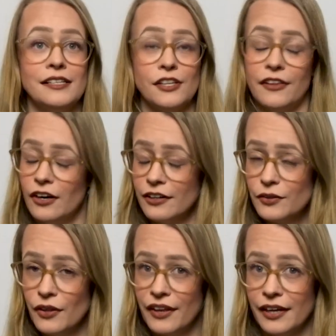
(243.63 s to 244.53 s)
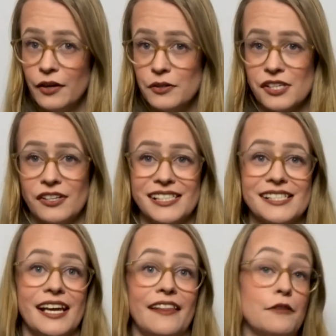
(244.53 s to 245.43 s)
So the article then goes on to
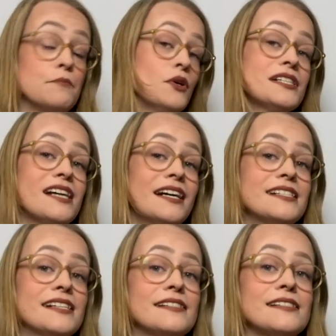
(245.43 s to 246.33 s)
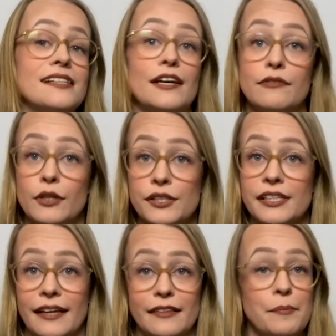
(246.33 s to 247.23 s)
say that more scientists have looked
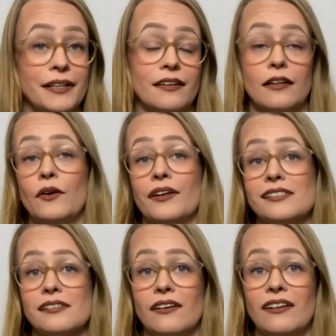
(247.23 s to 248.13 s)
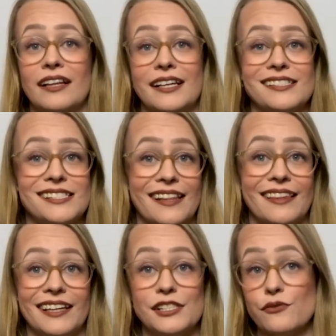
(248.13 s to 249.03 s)
at the Petralona skull and said
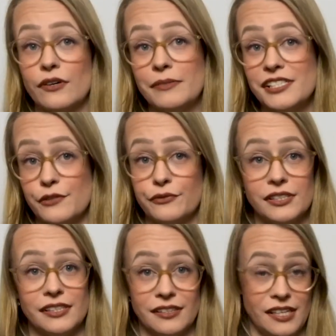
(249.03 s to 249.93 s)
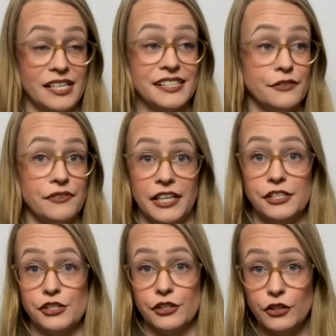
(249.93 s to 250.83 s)
that it's from a different kind of
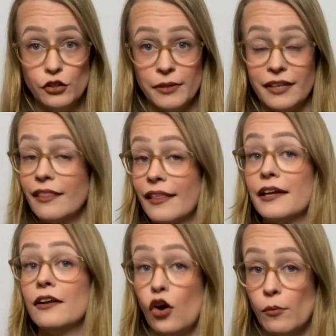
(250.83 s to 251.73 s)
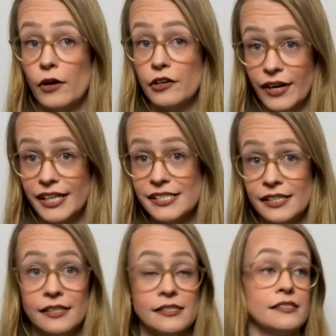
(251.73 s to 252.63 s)
ancient human than Homo
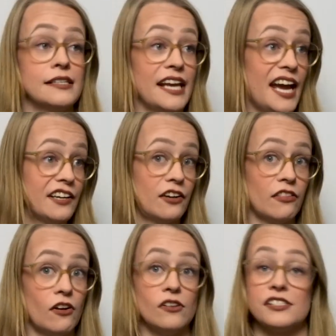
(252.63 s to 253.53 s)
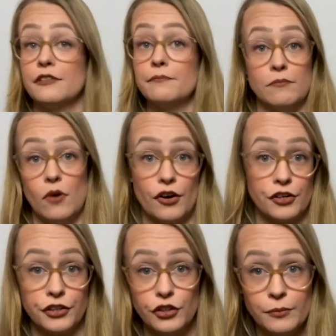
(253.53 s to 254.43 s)
erectus, Neanderthals, and
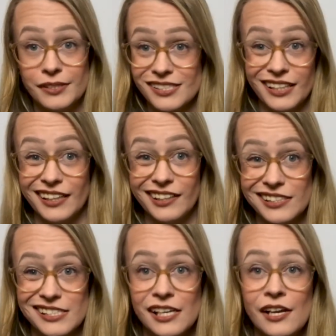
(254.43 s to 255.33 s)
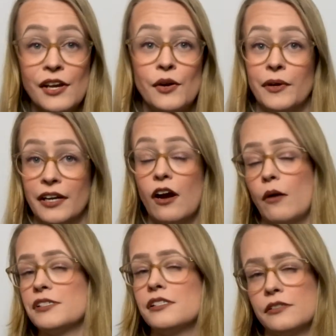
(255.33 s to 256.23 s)
modern humans like us when it
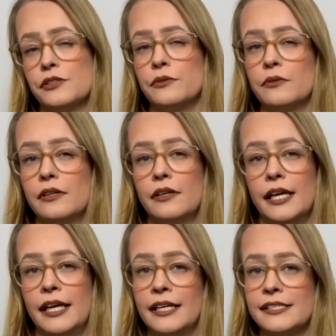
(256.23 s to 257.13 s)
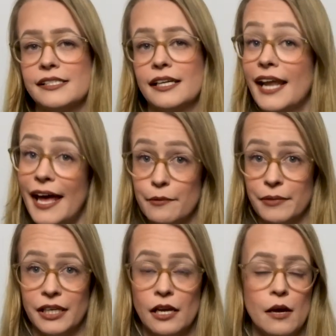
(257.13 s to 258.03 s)
comes to its
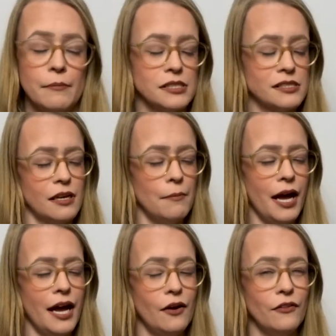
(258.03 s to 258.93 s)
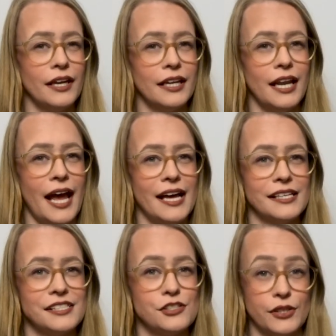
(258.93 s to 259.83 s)
anatomy, but somehow that it
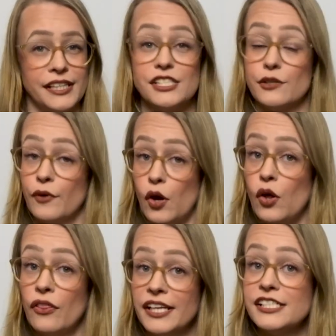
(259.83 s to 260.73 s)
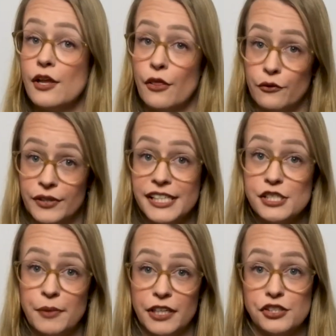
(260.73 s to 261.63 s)
has traits of all these three
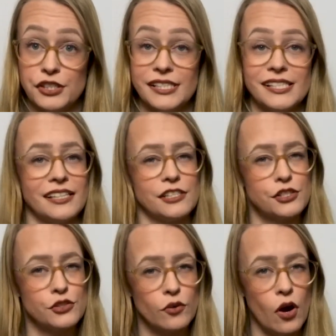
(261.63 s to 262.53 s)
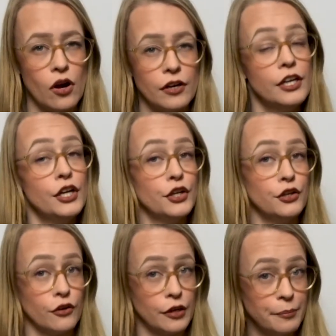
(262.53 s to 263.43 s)
species and strong
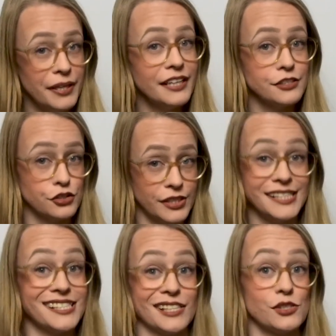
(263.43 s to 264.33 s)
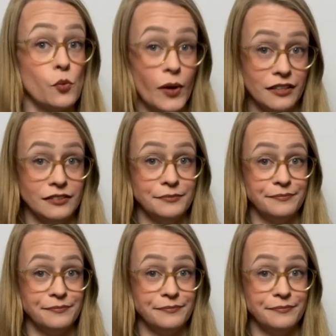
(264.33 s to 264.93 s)
European traits as well.